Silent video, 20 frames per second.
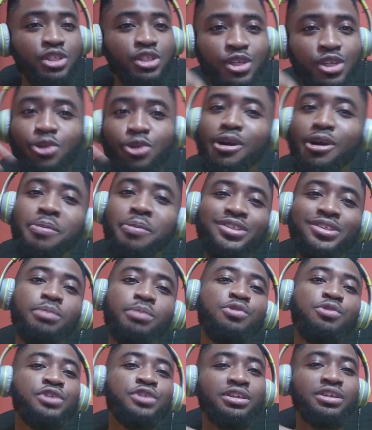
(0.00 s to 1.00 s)
say your rappers
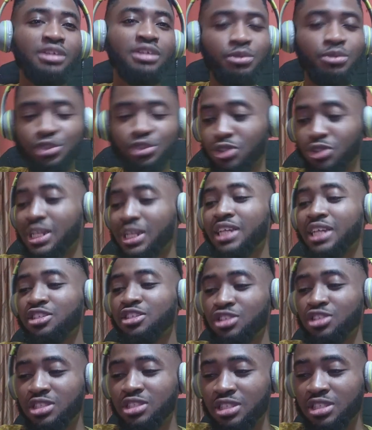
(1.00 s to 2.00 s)
are moving around just like
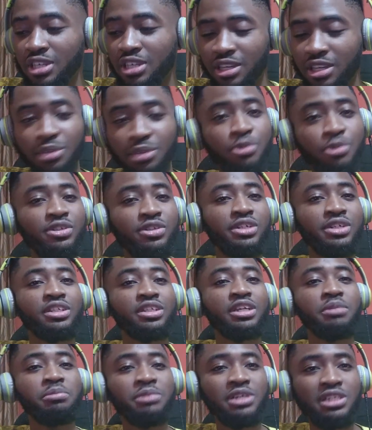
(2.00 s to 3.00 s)
in GTA, moving around
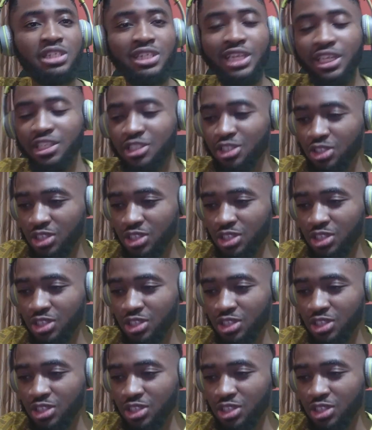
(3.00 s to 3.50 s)
aimlessly like in